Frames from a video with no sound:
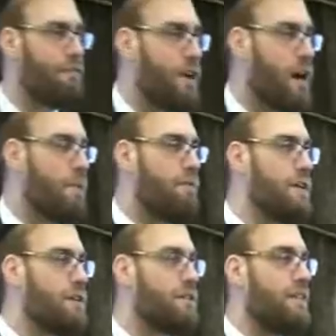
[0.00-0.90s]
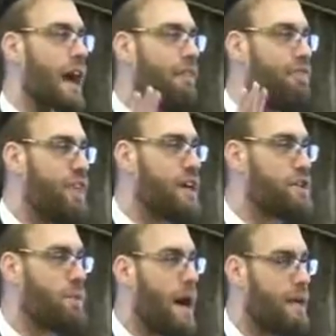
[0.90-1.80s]
Avraham Avinu did not
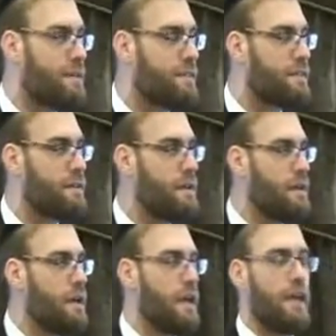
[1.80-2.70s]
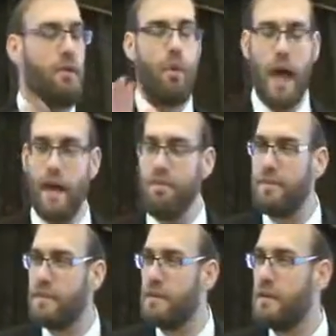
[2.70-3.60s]
think twice. He went
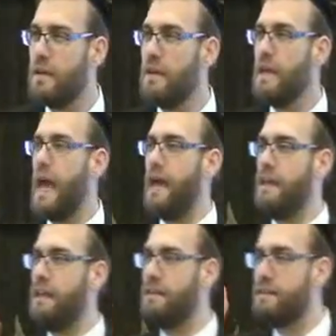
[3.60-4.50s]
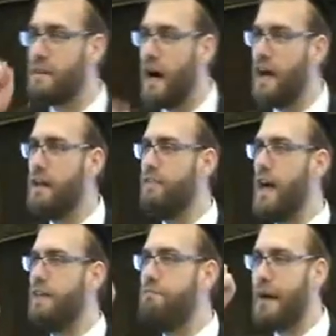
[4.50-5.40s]
and he decided
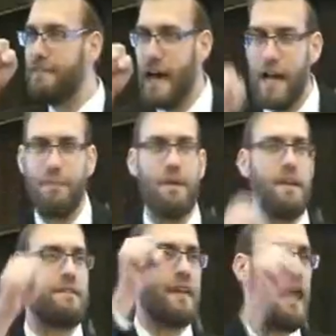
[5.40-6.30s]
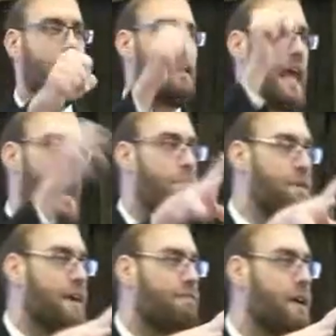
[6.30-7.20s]
that if my Talmid is taken
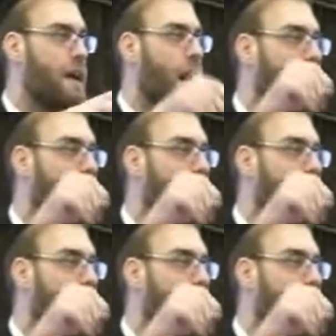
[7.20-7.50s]
captive,